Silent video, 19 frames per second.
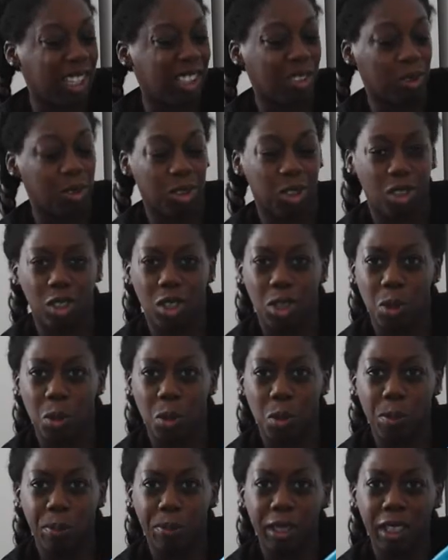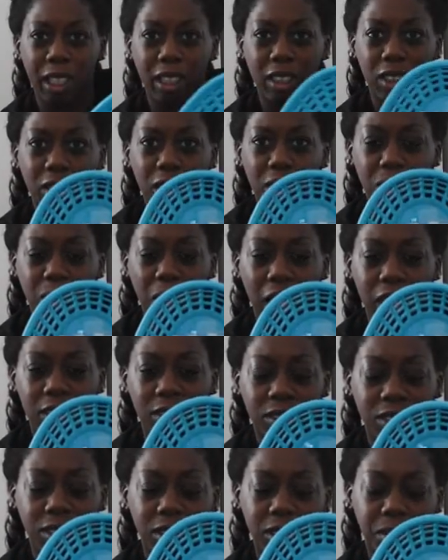don't know. But, you know, I've
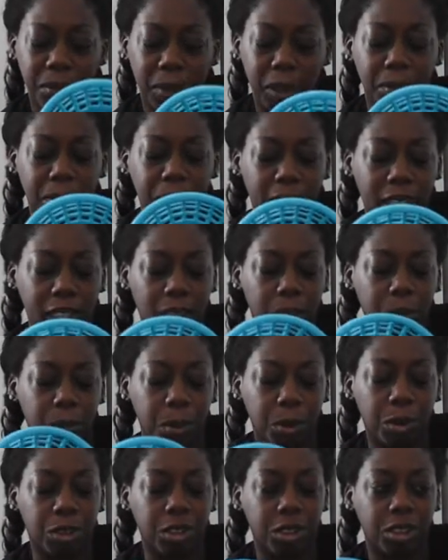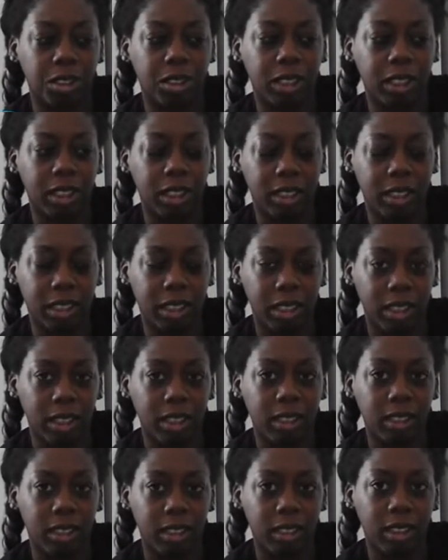been making burgers lately.
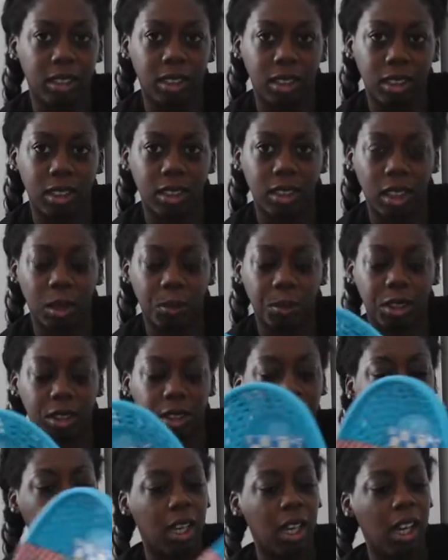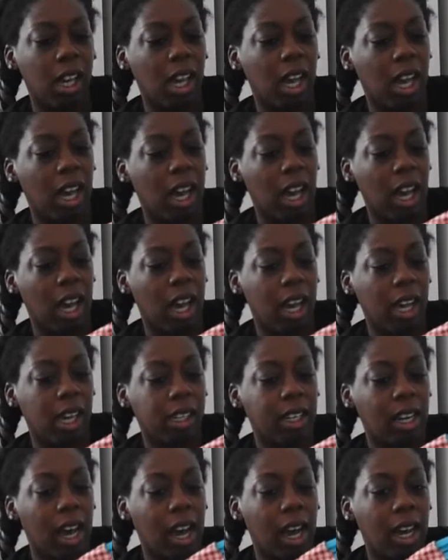It's still summer.
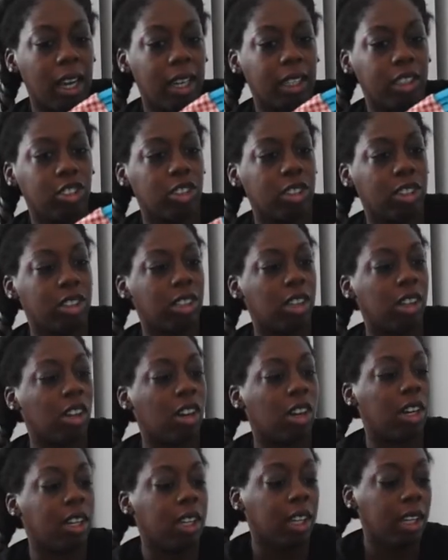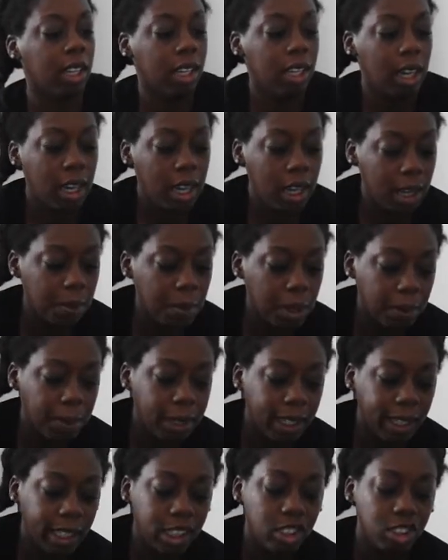And I just thought, hey, maybe
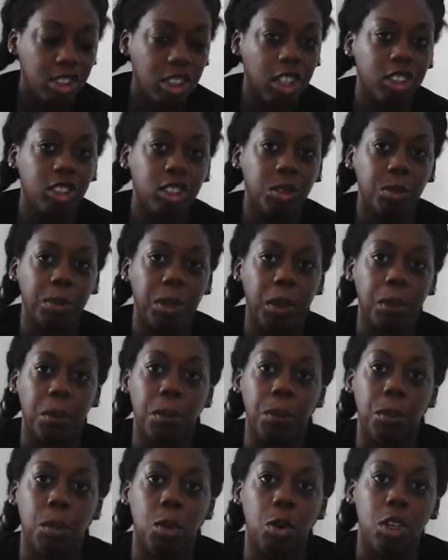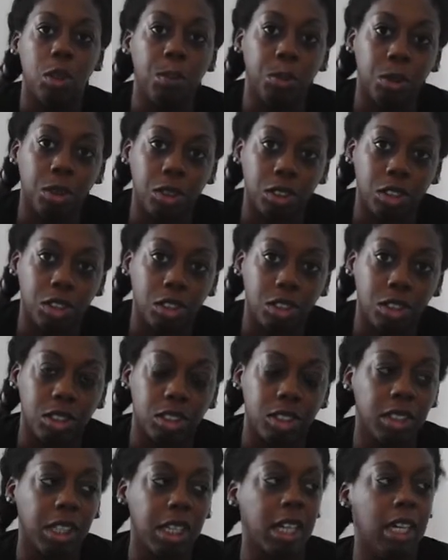I could start to make more
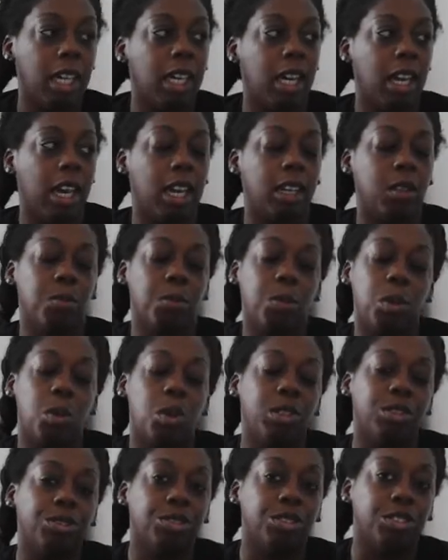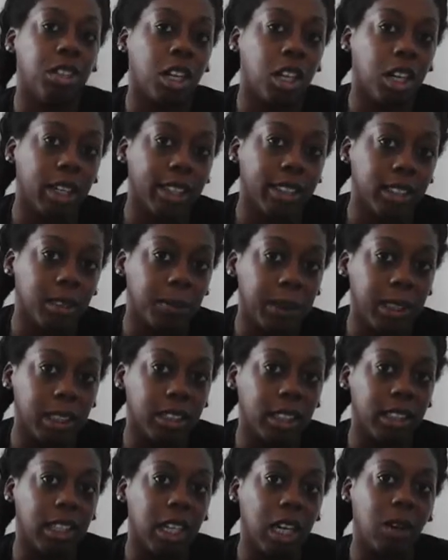burgers and more fries because
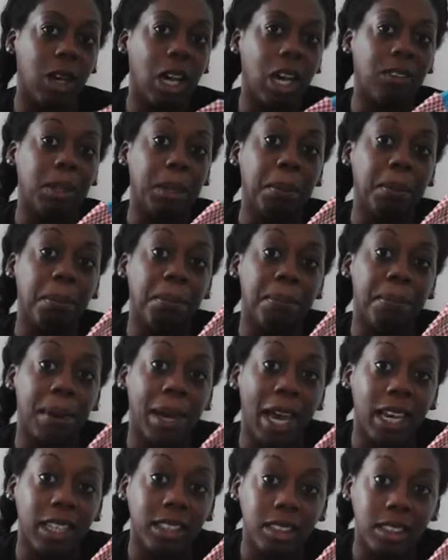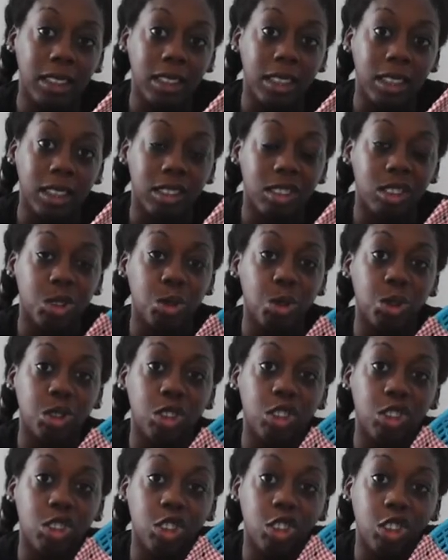I now have a basket to
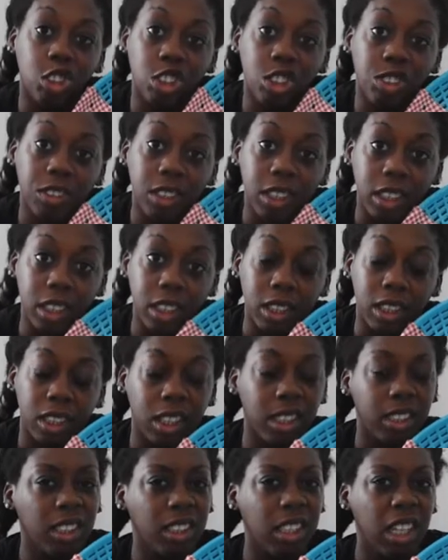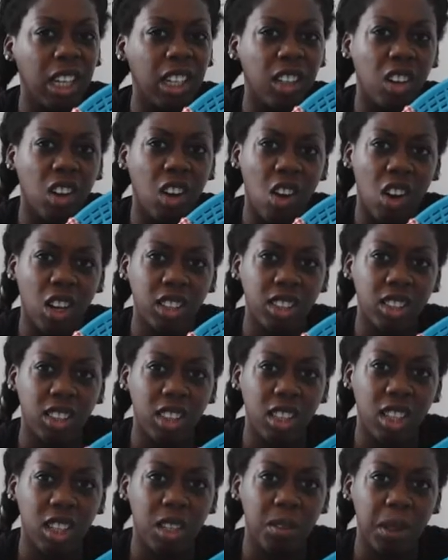serve it in. Isn't that
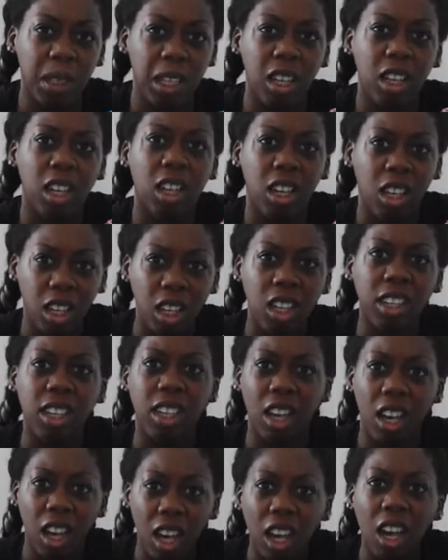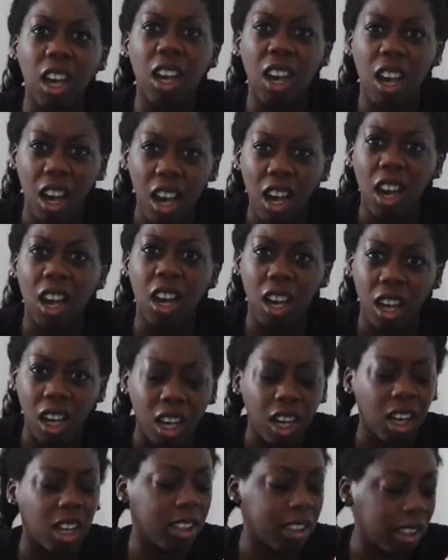awesome?
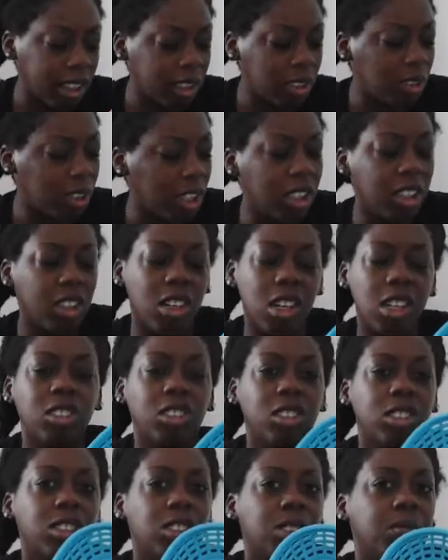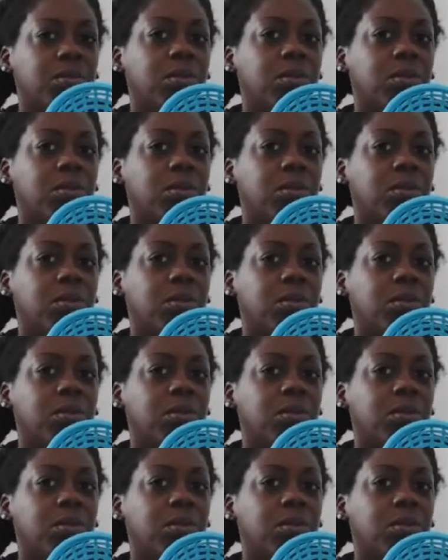Yeah, that's what I thought too.